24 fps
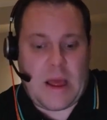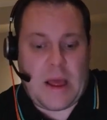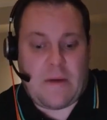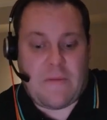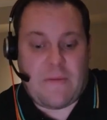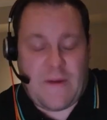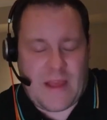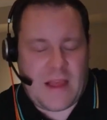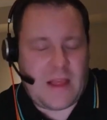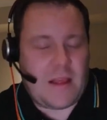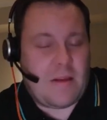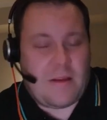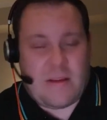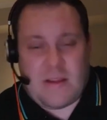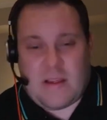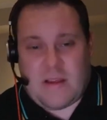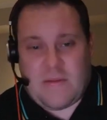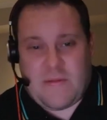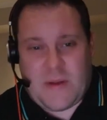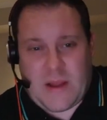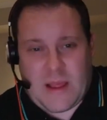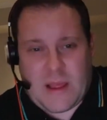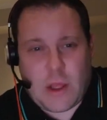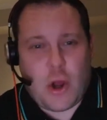
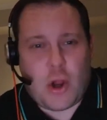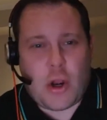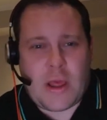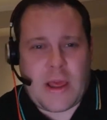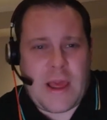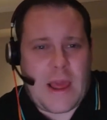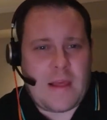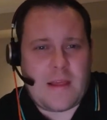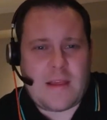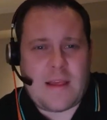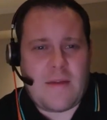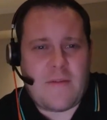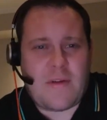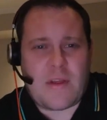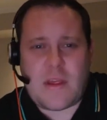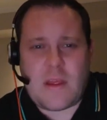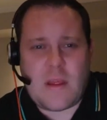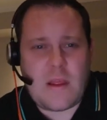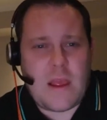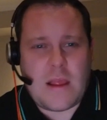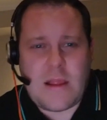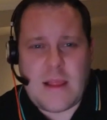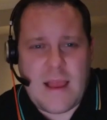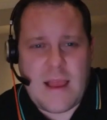effectively gone against
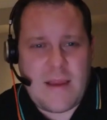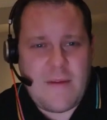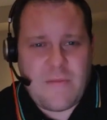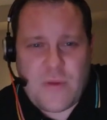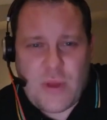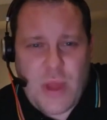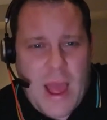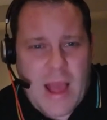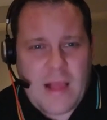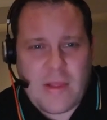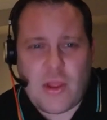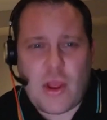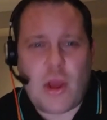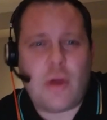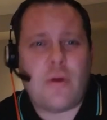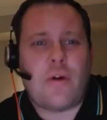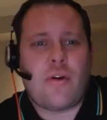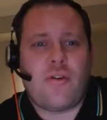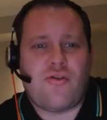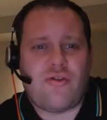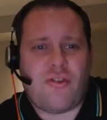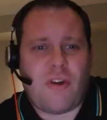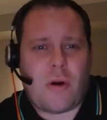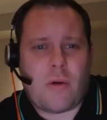Everton, and they've had no
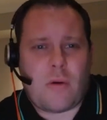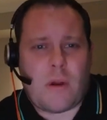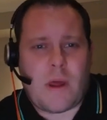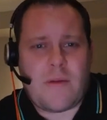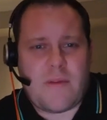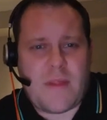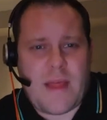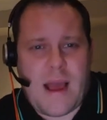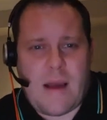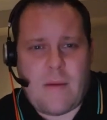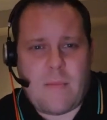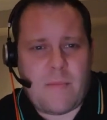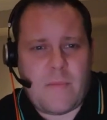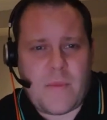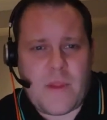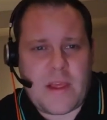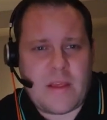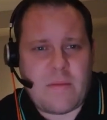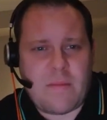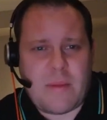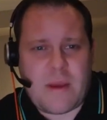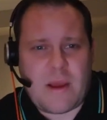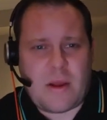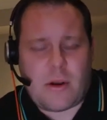control over that.
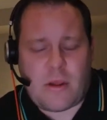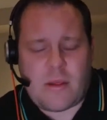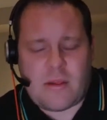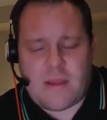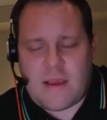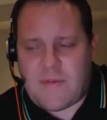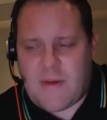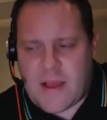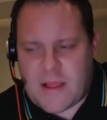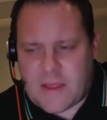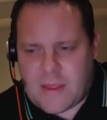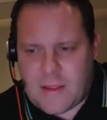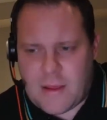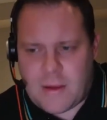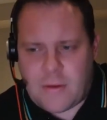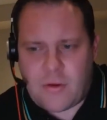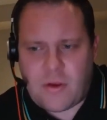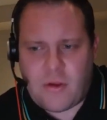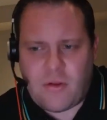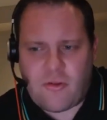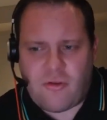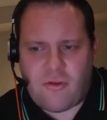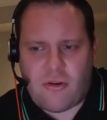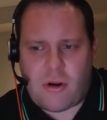Let's be honest, they've had no
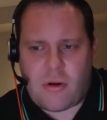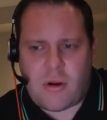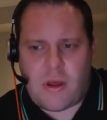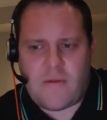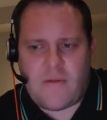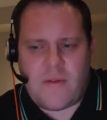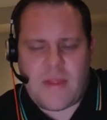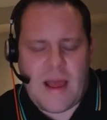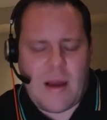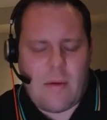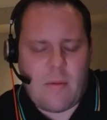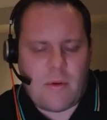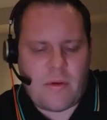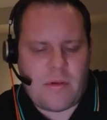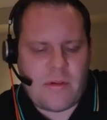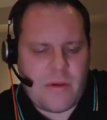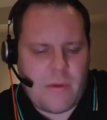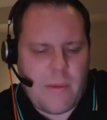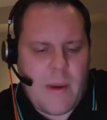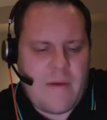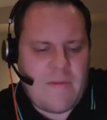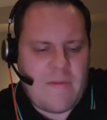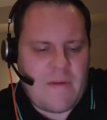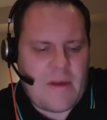control over that
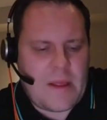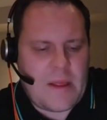whatsoever.